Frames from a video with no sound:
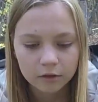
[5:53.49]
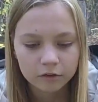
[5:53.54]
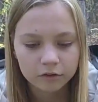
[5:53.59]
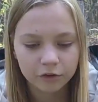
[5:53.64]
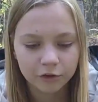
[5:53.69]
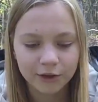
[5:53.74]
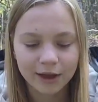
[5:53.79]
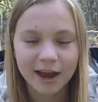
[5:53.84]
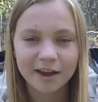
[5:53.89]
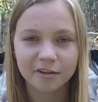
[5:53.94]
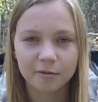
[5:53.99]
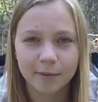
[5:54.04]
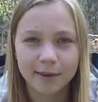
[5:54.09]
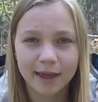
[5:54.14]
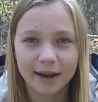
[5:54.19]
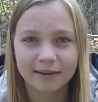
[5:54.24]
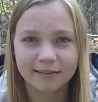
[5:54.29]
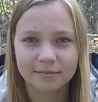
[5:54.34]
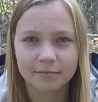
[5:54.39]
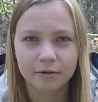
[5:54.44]
So you guys will be
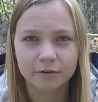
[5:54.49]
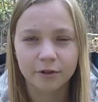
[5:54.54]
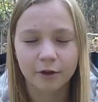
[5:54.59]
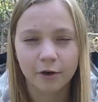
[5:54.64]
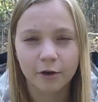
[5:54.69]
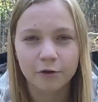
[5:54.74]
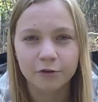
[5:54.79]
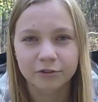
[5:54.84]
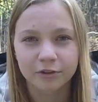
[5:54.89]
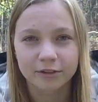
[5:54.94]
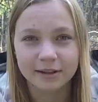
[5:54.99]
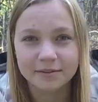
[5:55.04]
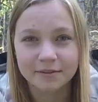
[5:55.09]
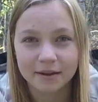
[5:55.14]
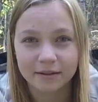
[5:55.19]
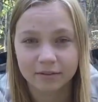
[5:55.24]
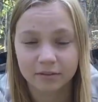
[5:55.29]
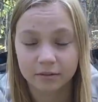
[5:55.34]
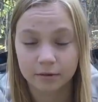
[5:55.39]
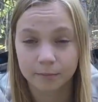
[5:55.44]
getting some of those. I'll leave
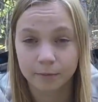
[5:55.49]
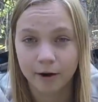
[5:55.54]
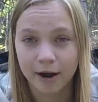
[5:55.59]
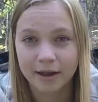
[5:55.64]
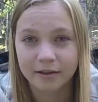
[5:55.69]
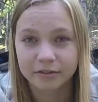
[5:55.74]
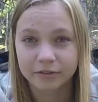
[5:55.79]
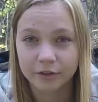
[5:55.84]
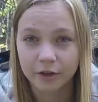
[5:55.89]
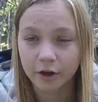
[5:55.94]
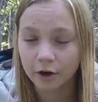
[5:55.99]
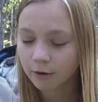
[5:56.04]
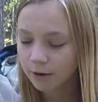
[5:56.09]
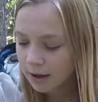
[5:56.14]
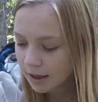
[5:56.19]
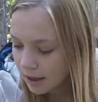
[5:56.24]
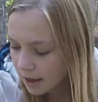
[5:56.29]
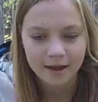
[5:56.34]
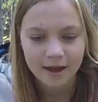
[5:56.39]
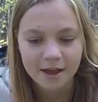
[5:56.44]
that as a surprise though.
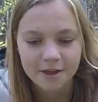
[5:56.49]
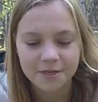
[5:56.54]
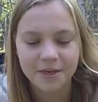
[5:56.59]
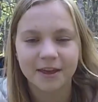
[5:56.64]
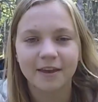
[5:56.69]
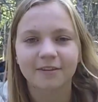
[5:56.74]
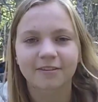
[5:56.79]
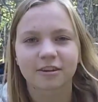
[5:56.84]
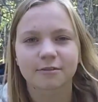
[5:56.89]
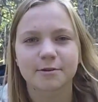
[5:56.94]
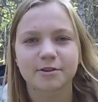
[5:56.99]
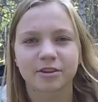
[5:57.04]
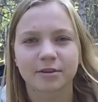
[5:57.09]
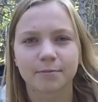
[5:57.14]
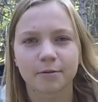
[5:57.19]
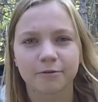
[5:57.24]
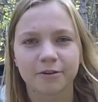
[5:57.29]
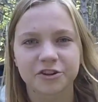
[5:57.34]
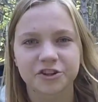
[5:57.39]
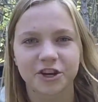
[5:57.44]
Thank you so much,
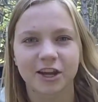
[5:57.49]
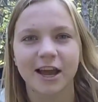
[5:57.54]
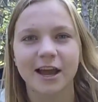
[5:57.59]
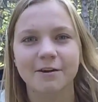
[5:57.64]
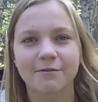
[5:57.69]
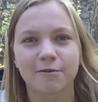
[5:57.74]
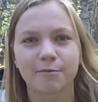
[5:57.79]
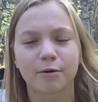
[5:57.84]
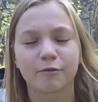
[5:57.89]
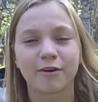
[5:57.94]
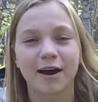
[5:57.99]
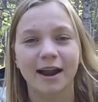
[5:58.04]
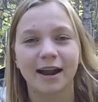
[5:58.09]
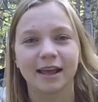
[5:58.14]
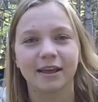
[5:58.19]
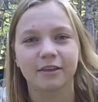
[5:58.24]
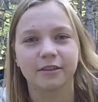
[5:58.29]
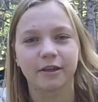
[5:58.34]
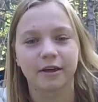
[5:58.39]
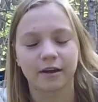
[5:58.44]
Simple Fishing, for
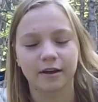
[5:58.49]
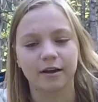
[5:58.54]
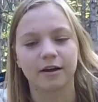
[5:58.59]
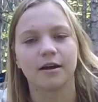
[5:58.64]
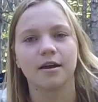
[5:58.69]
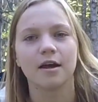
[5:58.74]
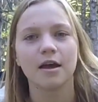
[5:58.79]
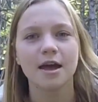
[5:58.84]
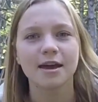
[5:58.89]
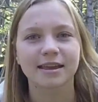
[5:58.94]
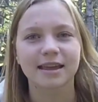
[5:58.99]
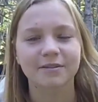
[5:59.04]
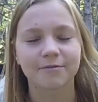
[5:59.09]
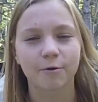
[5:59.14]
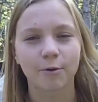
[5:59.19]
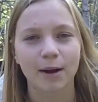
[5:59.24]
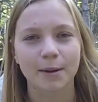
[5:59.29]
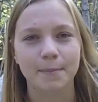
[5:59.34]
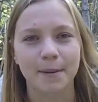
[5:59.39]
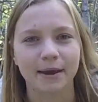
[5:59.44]
providing the
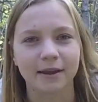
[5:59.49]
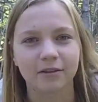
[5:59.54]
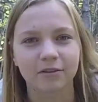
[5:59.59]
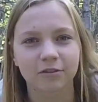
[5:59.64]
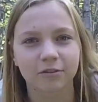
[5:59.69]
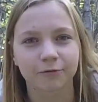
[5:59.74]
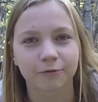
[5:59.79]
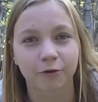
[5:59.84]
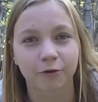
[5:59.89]
giveaway baits